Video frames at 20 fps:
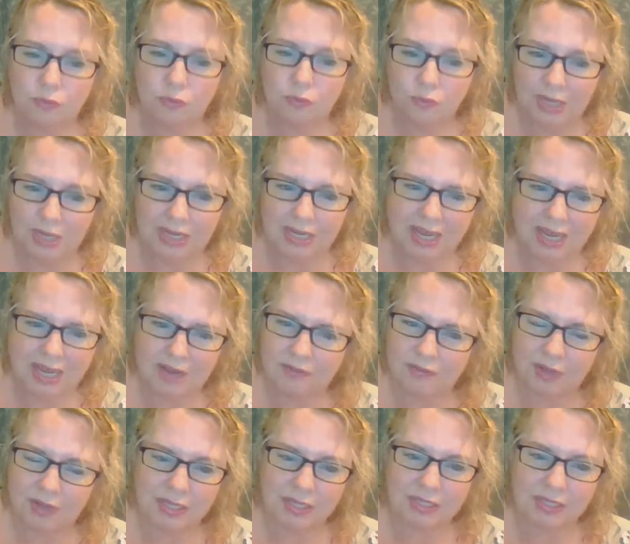Really
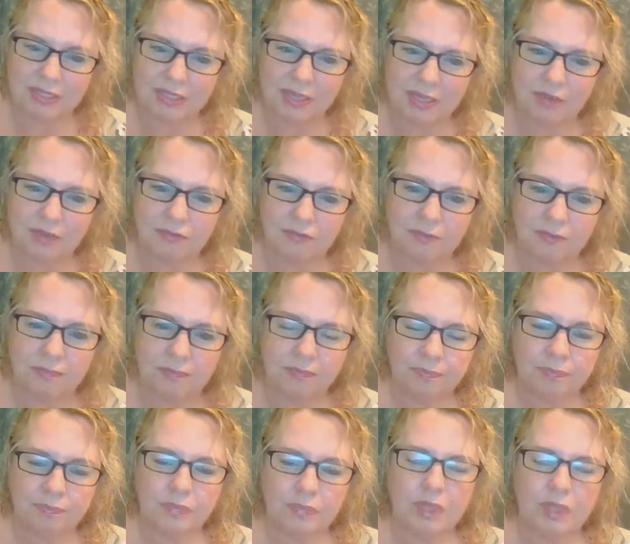headfucky stuff.
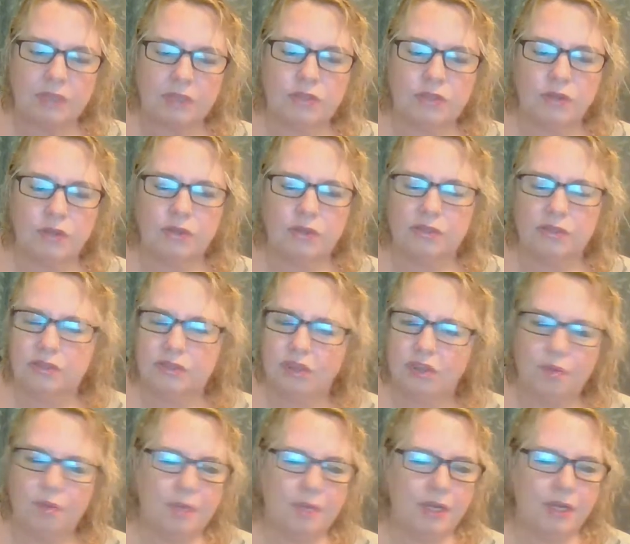So
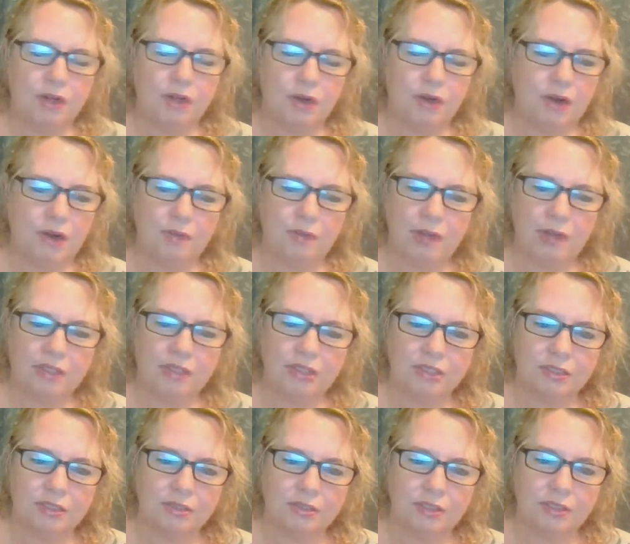don't be in a great
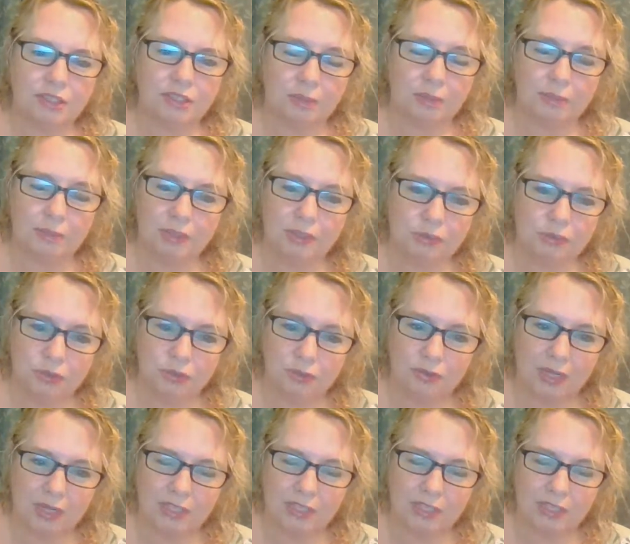rush to jump into a new
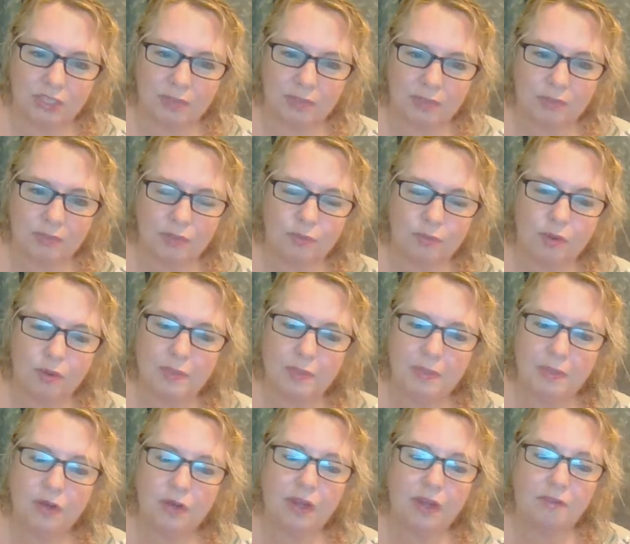relationship. You probably
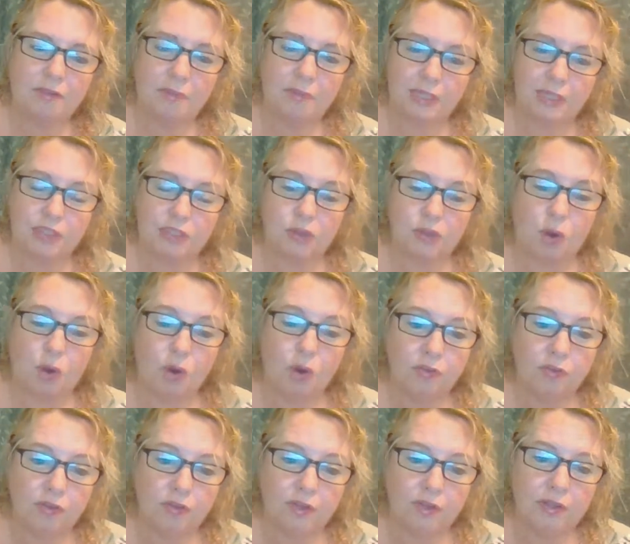don't have much to
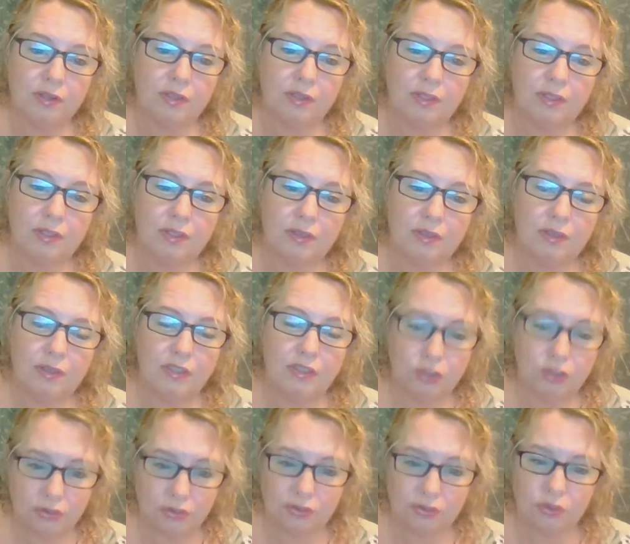offer
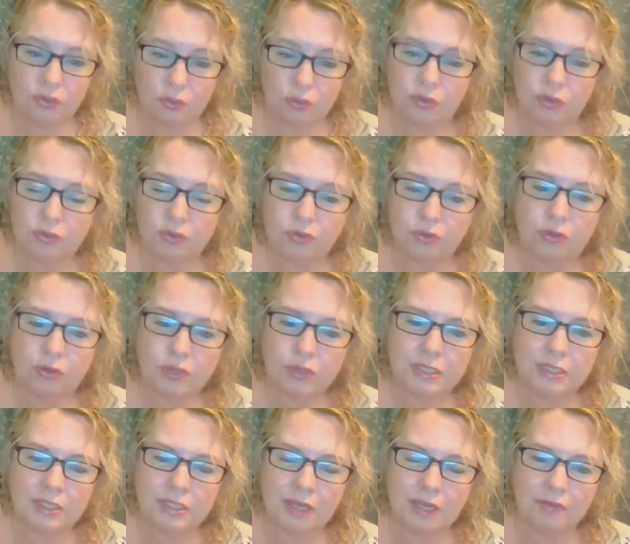until you've sorted through a lot
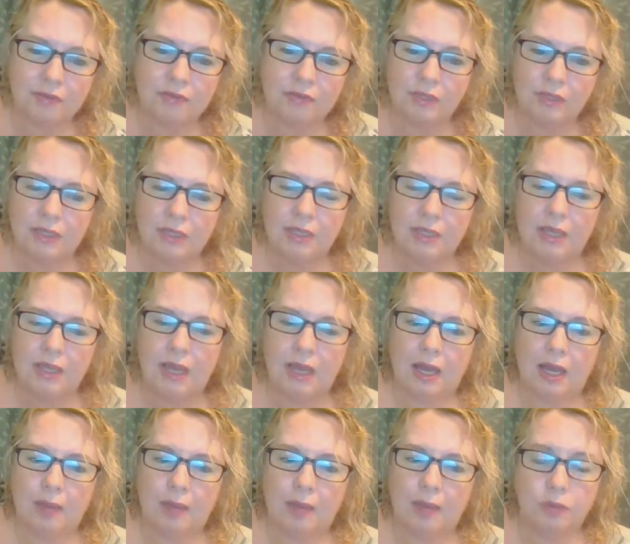of stuff.
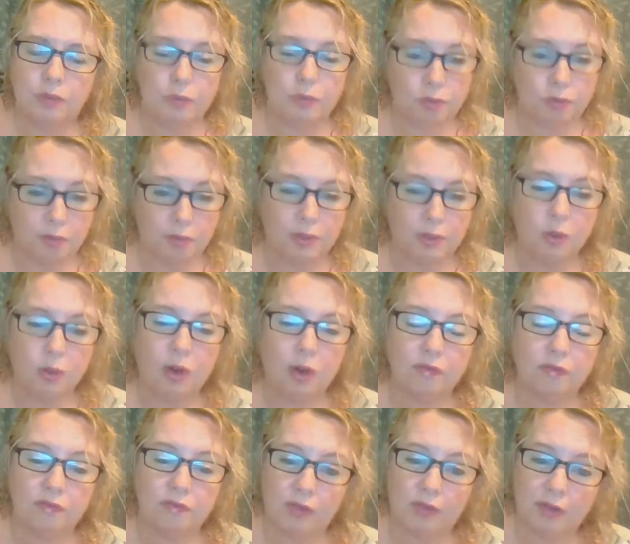You're probably
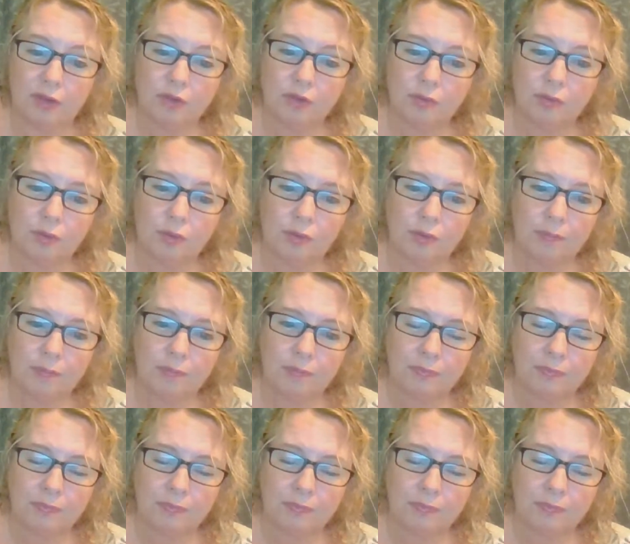quite vulnerable,